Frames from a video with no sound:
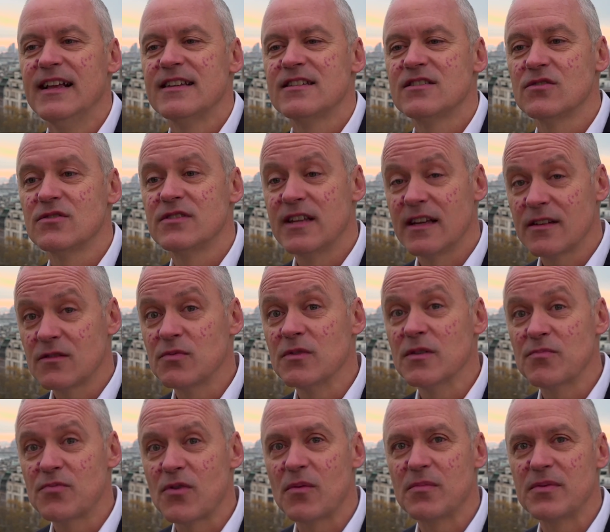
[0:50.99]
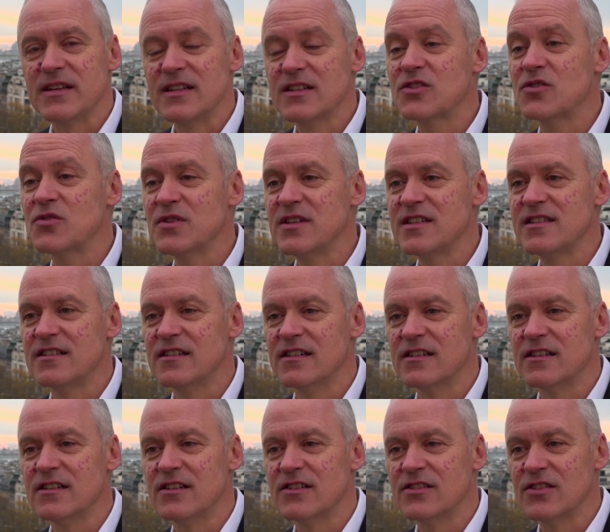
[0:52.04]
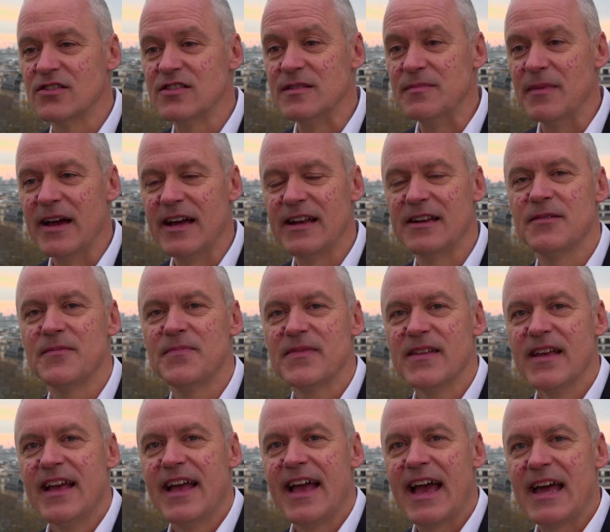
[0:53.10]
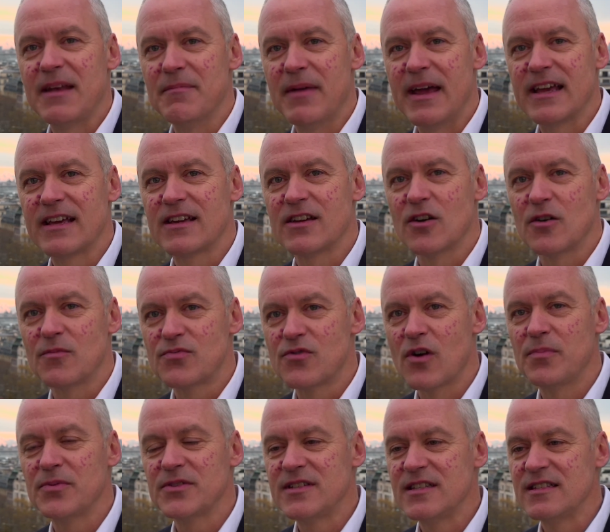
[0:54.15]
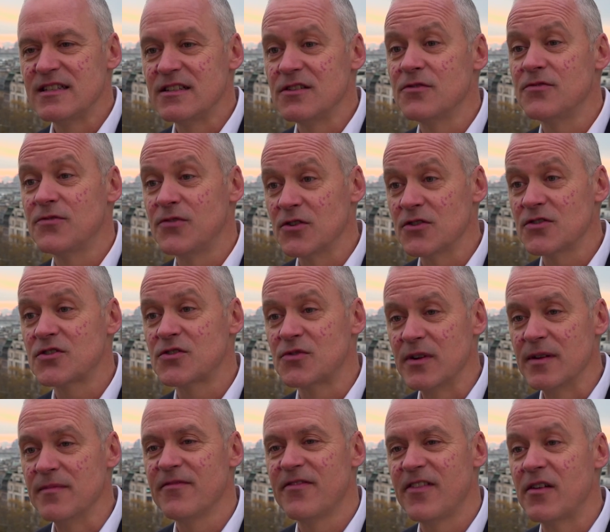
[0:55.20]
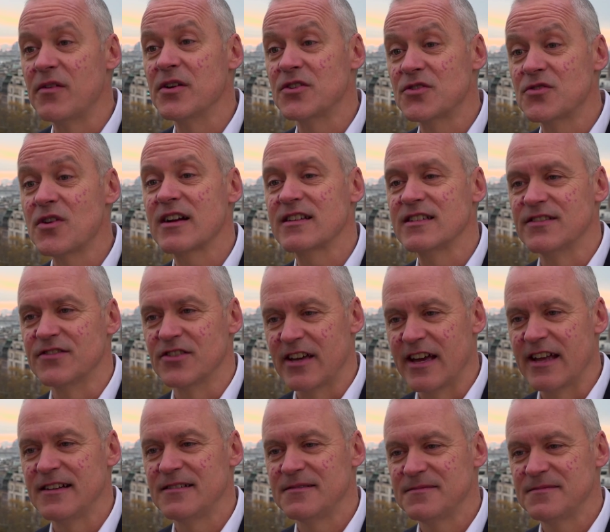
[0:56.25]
So that will probably increase the demand and make properties in the first rim very attractive again.